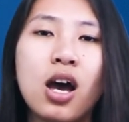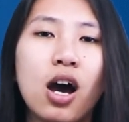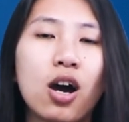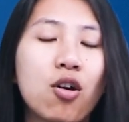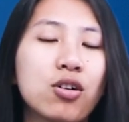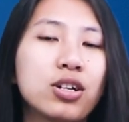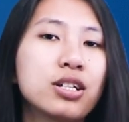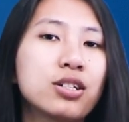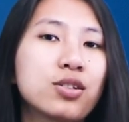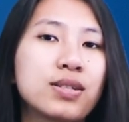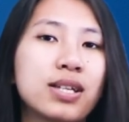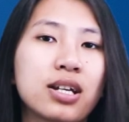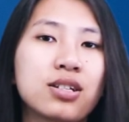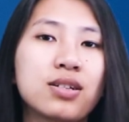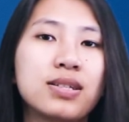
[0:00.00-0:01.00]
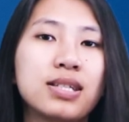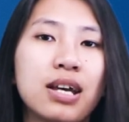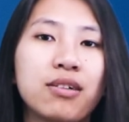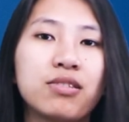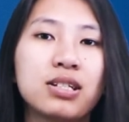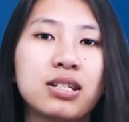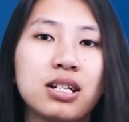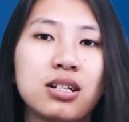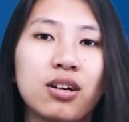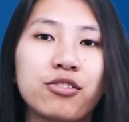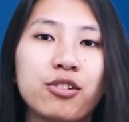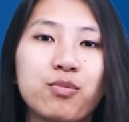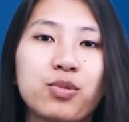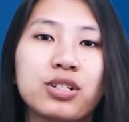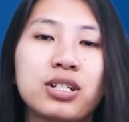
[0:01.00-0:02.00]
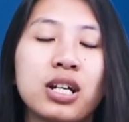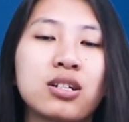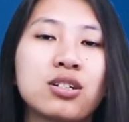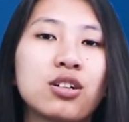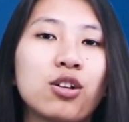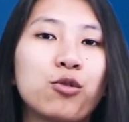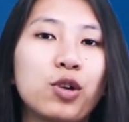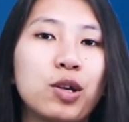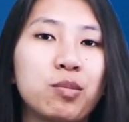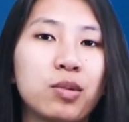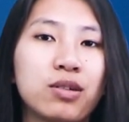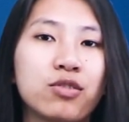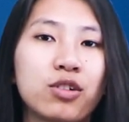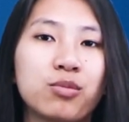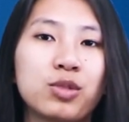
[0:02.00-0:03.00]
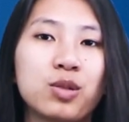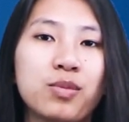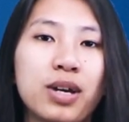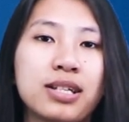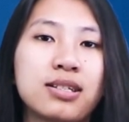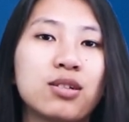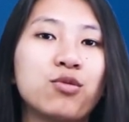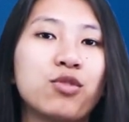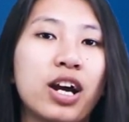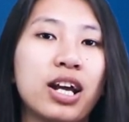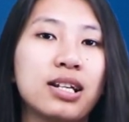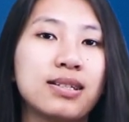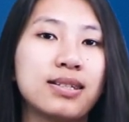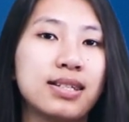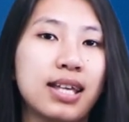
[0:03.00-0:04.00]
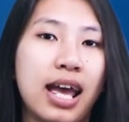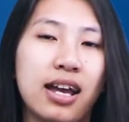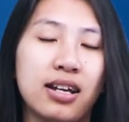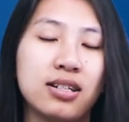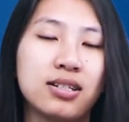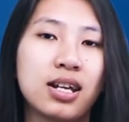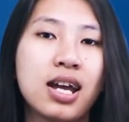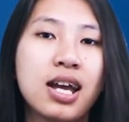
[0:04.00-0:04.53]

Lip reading: According to Section 17 of the Protection of Women from Domestic Violence Act,